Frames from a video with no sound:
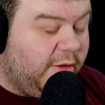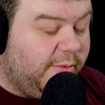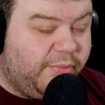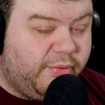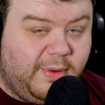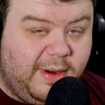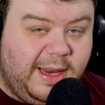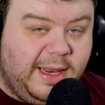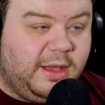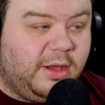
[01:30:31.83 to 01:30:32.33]
your
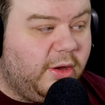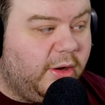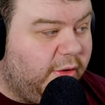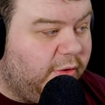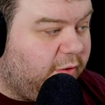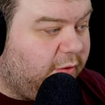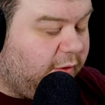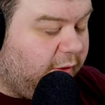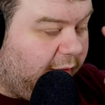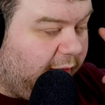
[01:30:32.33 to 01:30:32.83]
brain kind of
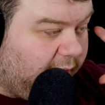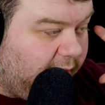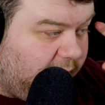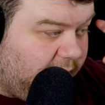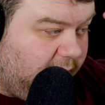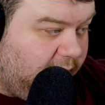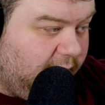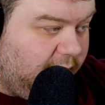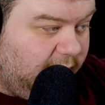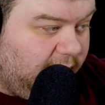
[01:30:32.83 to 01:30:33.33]
just
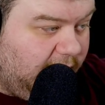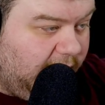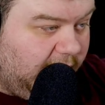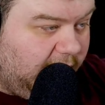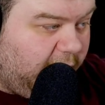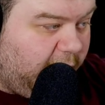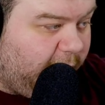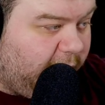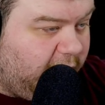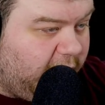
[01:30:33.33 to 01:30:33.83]
like
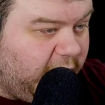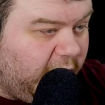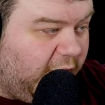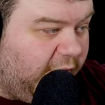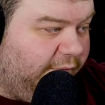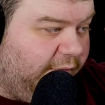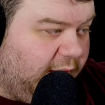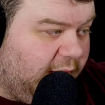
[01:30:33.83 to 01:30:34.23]
it switches off.